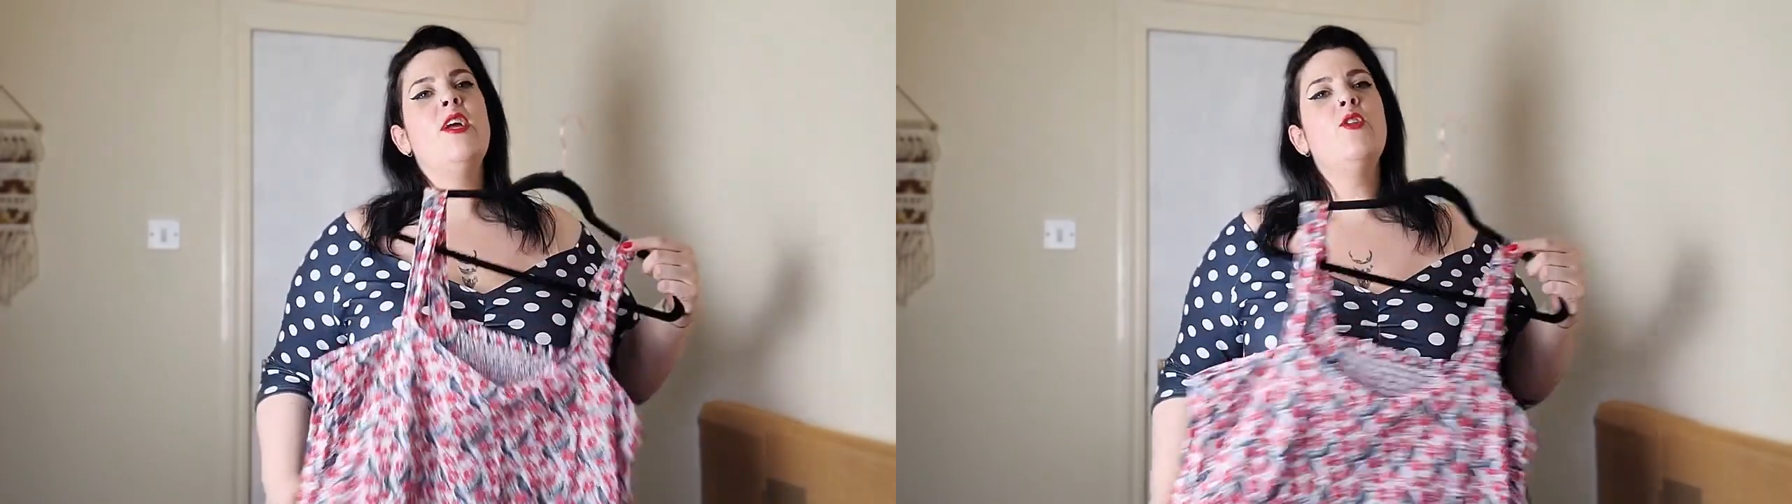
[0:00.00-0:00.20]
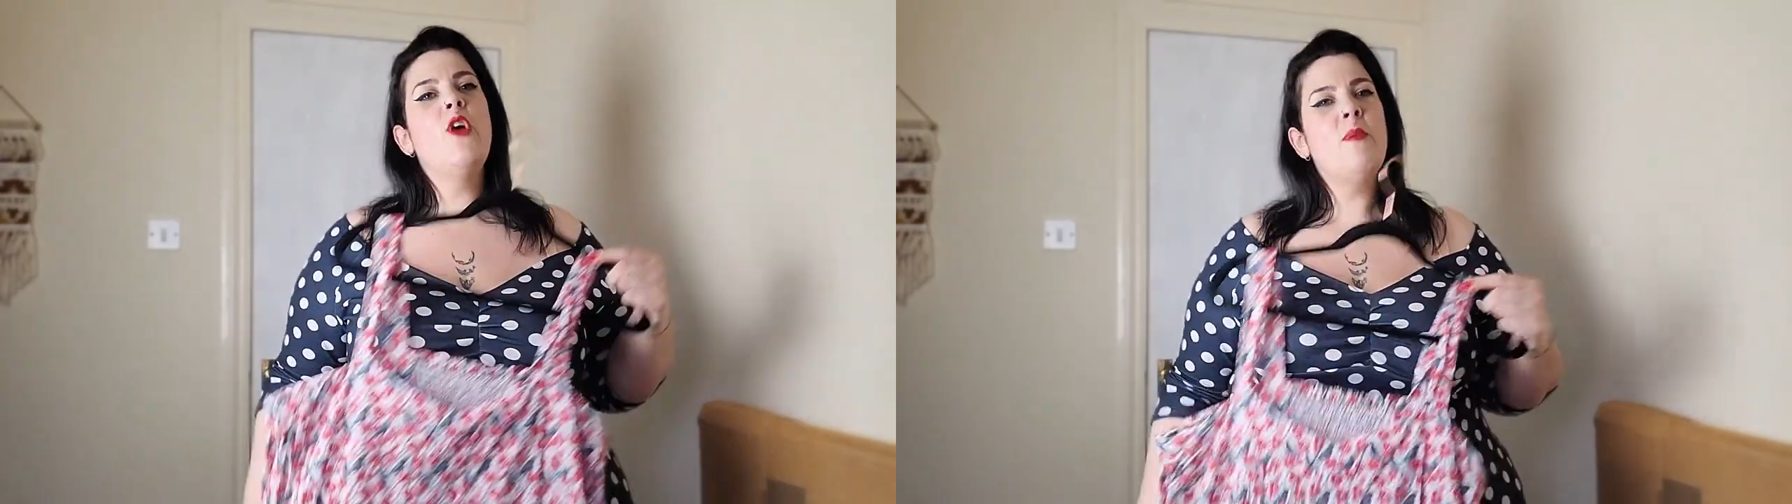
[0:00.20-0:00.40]

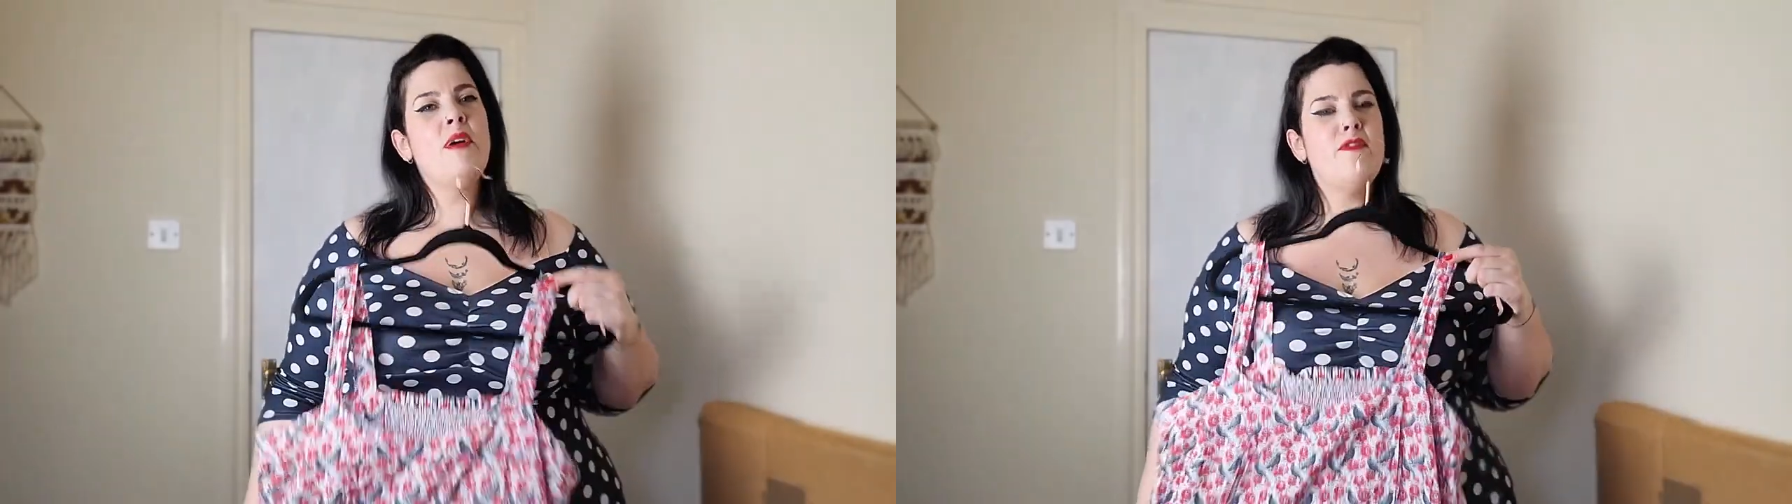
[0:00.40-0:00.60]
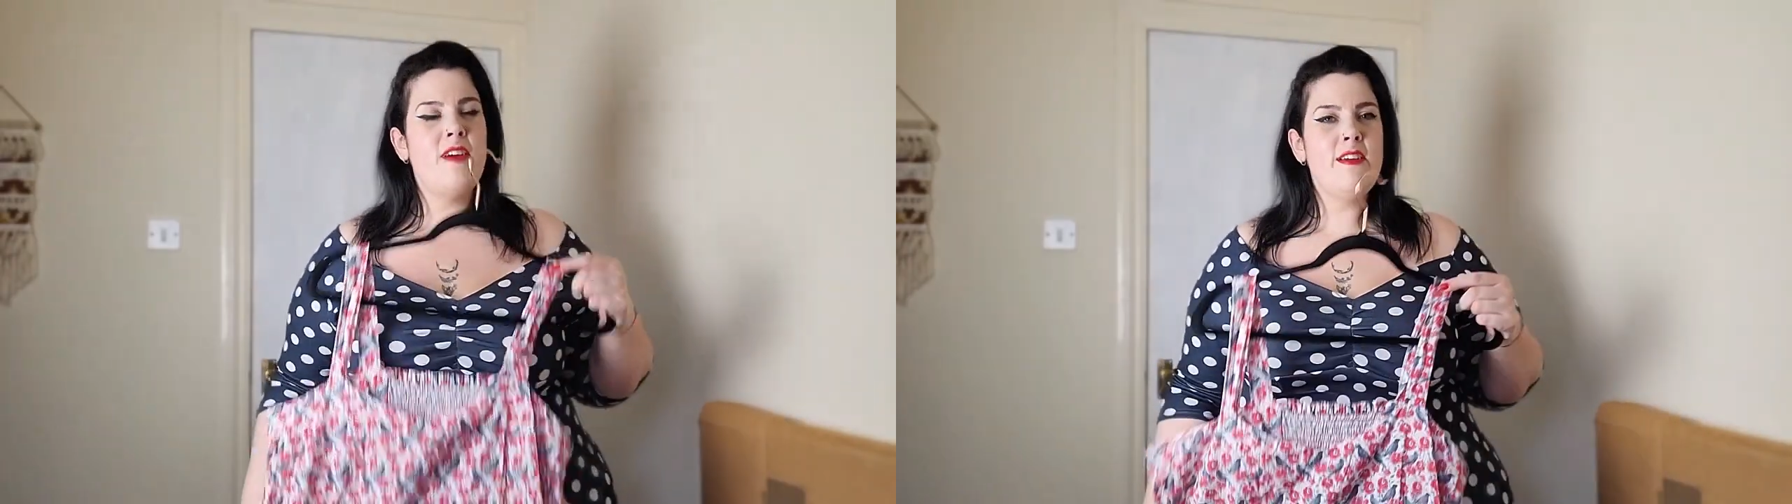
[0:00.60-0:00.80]
Not my
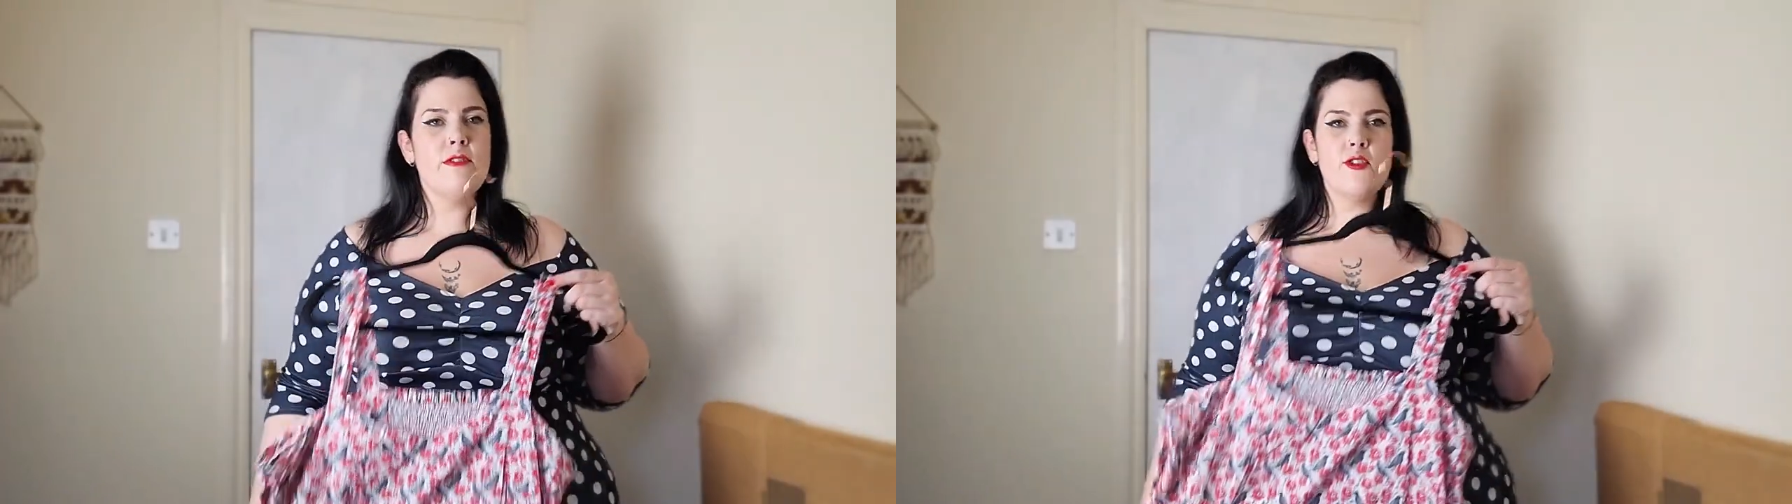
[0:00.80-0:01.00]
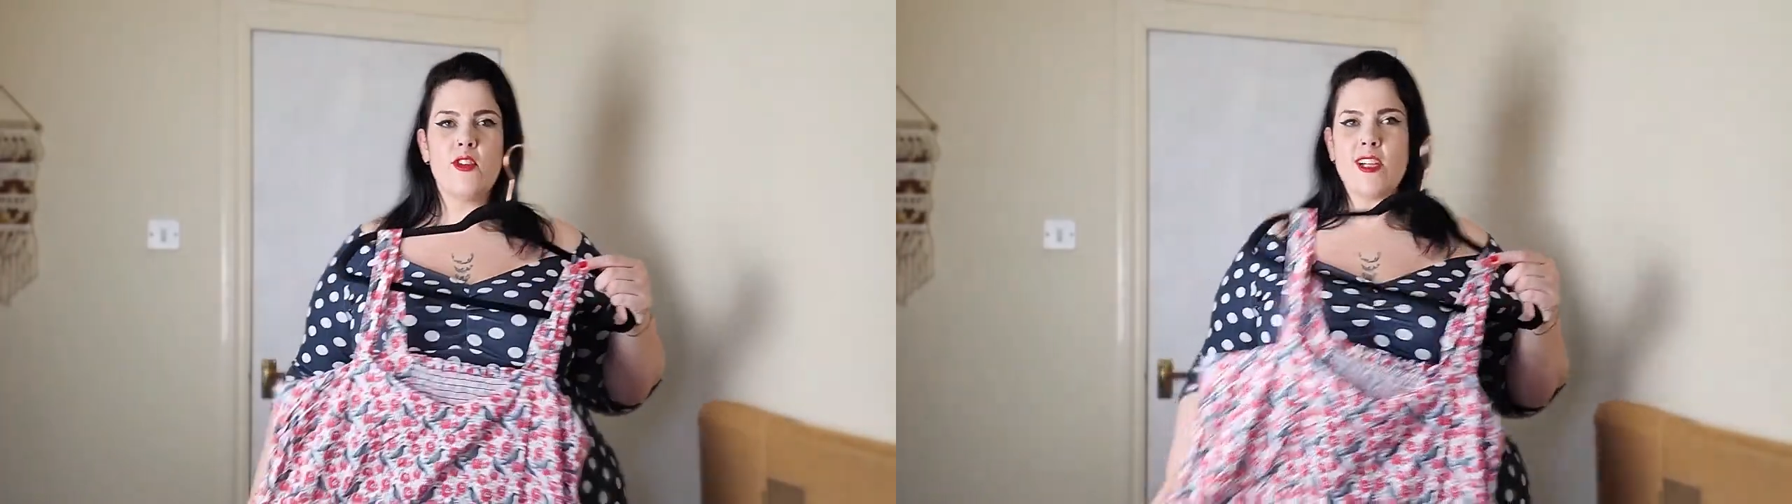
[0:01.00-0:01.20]

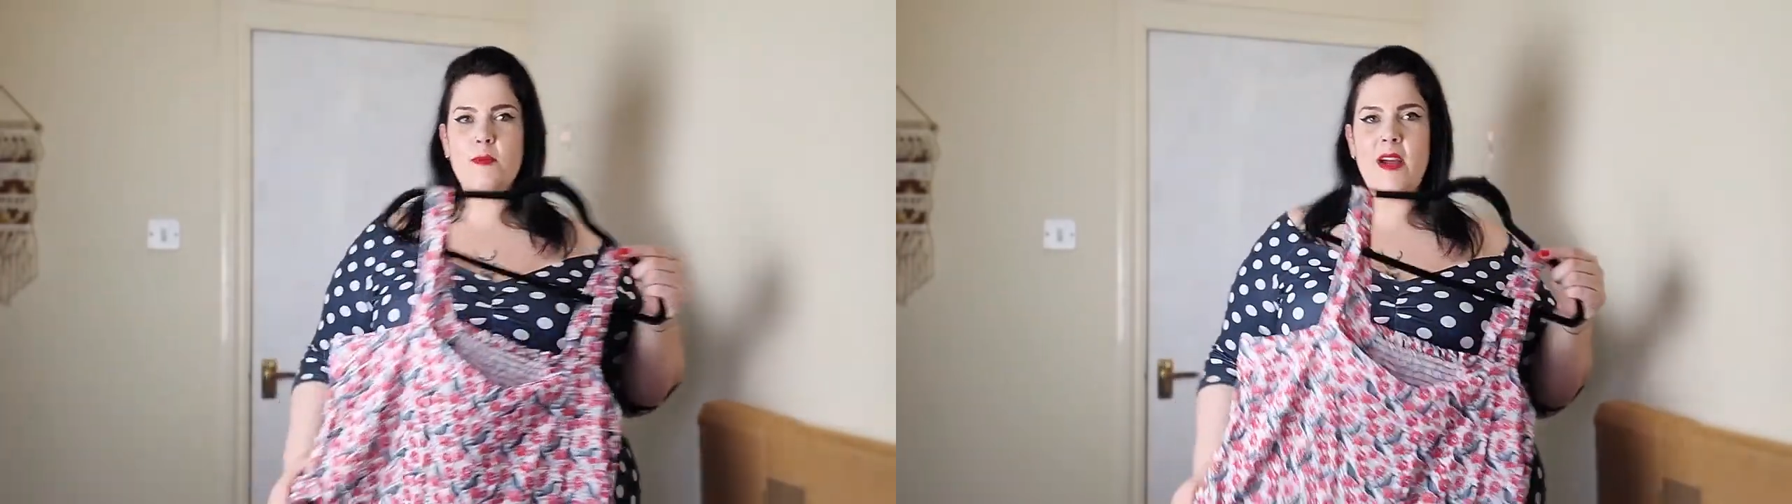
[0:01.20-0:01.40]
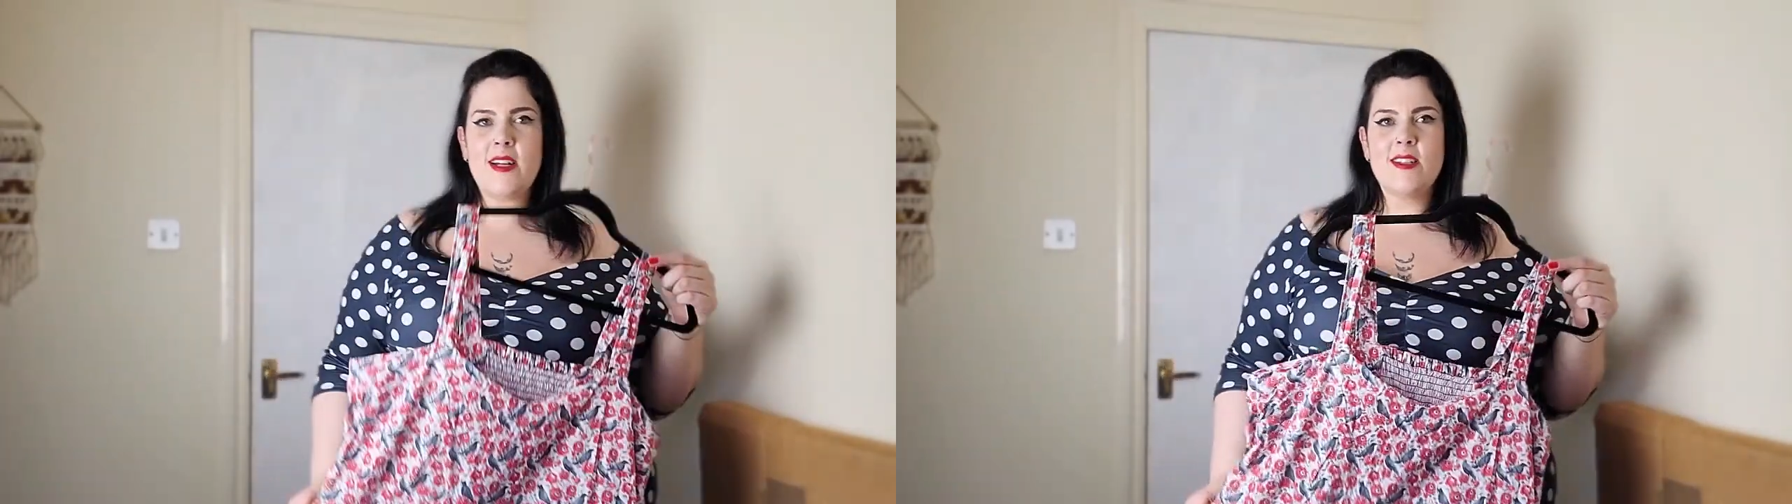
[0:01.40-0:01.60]
favourite dress
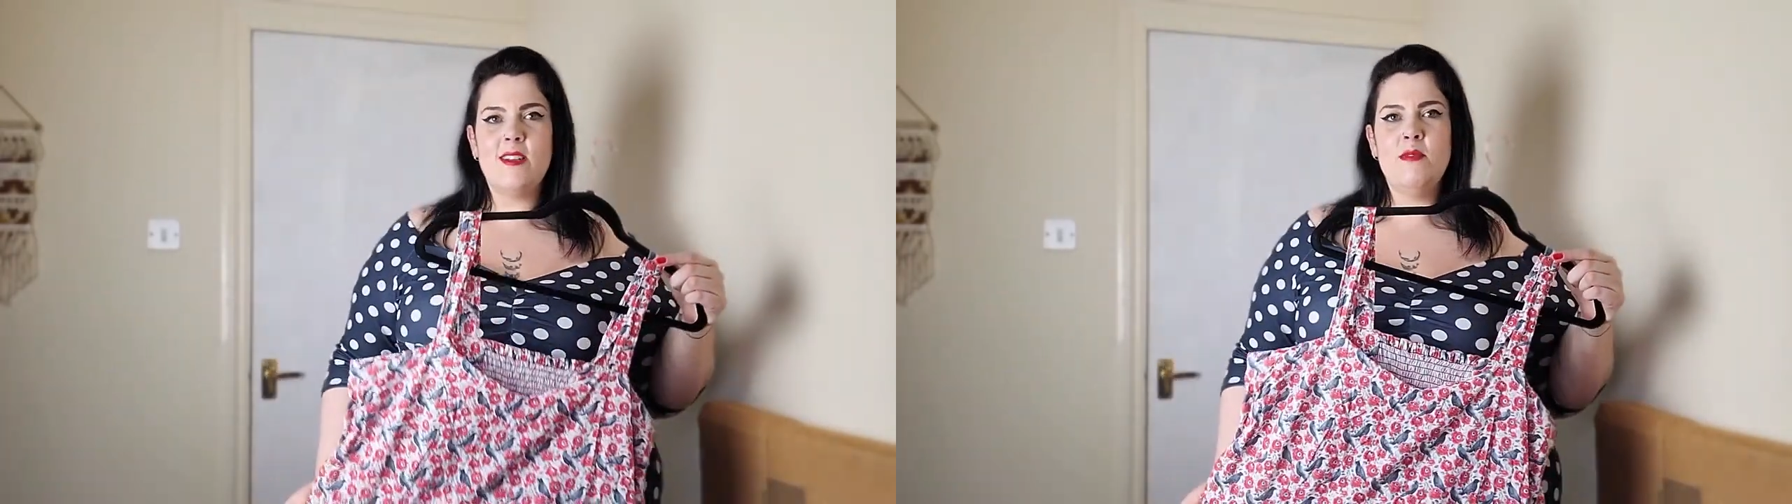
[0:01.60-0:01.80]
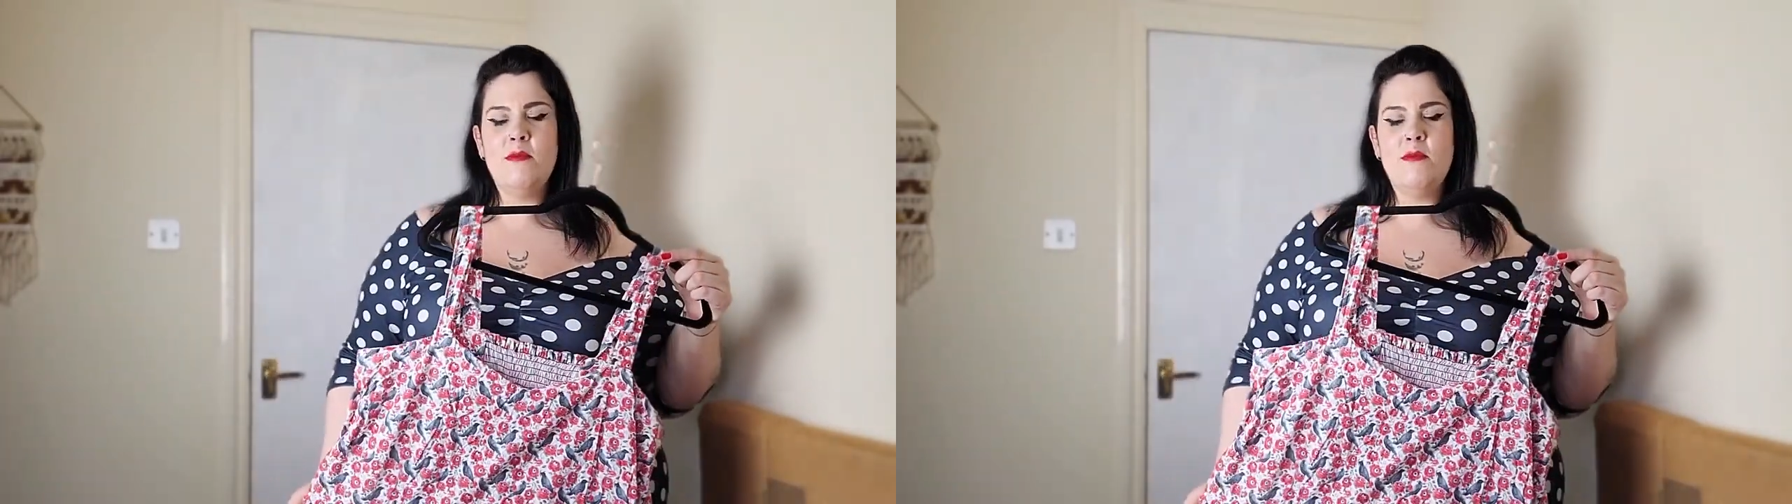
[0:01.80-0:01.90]
pattern,